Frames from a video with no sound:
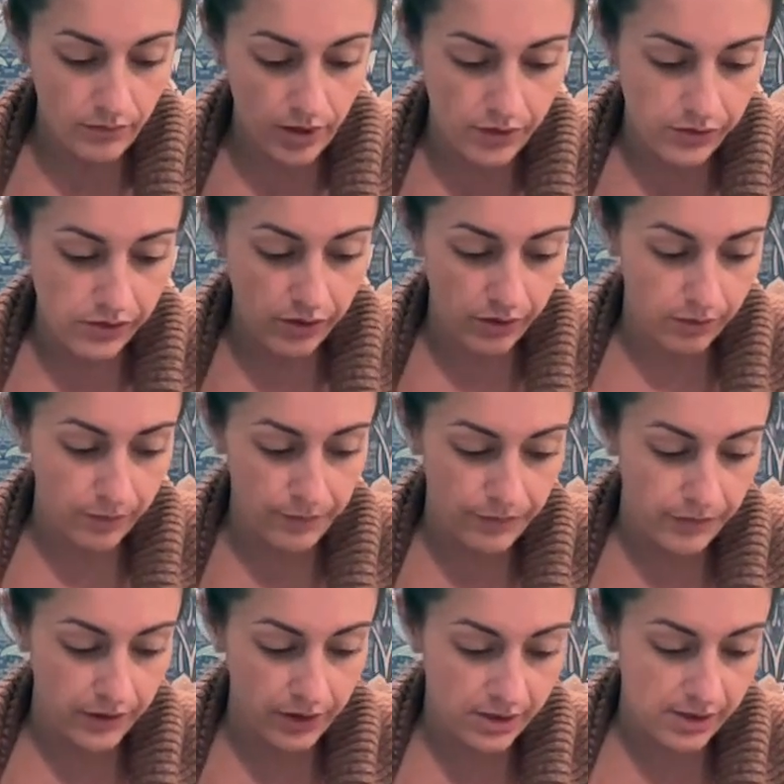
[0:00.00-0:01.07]
So
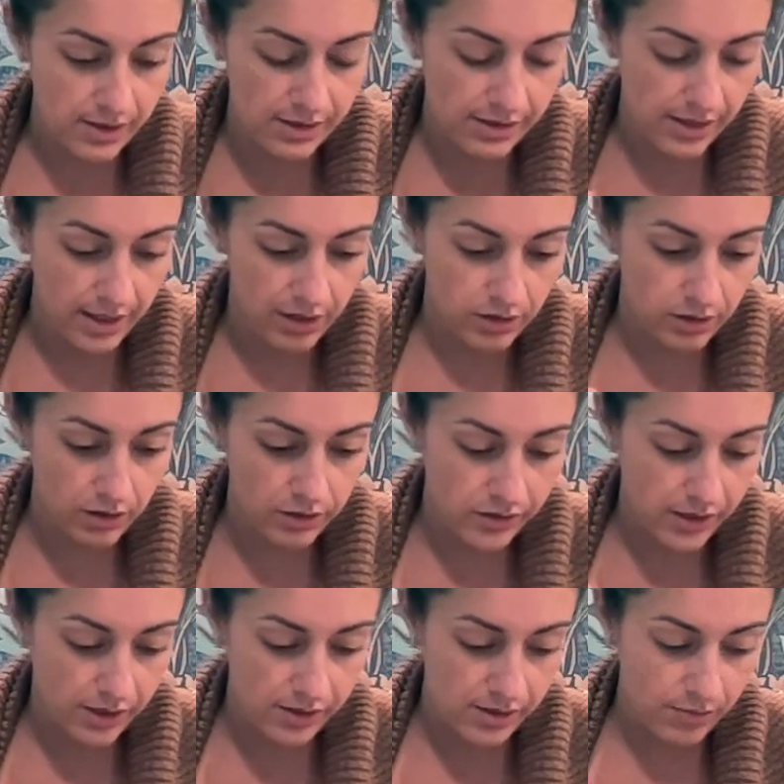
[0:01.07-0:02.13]
there's a desire to close
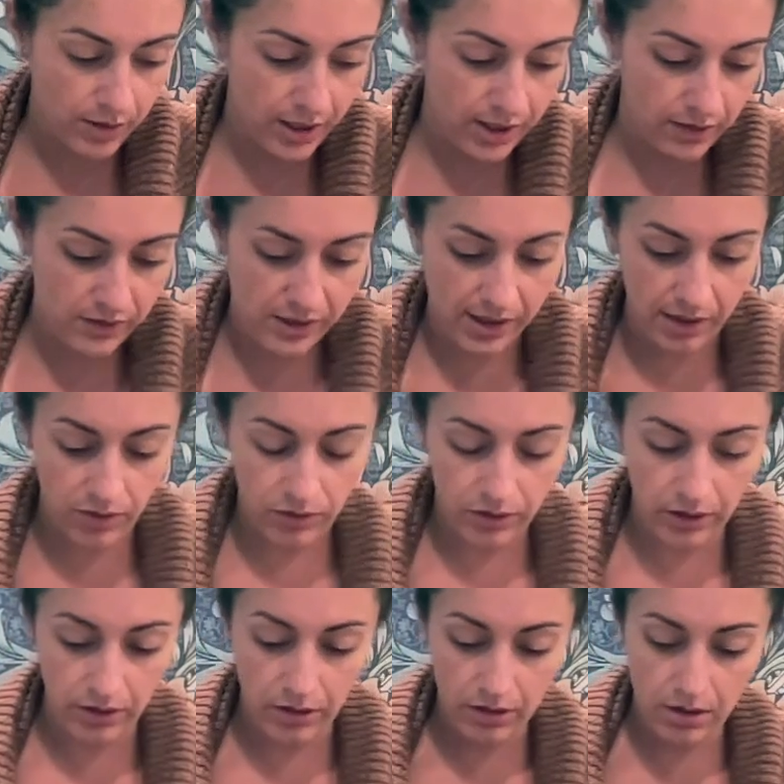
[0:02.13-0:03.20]
out some kind of cycle
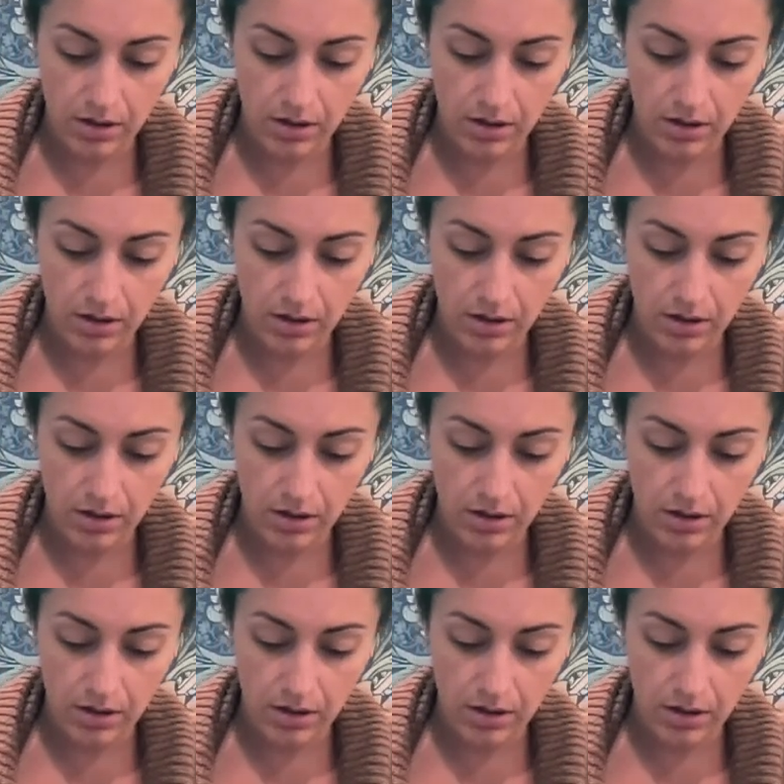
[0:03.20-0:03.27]
here.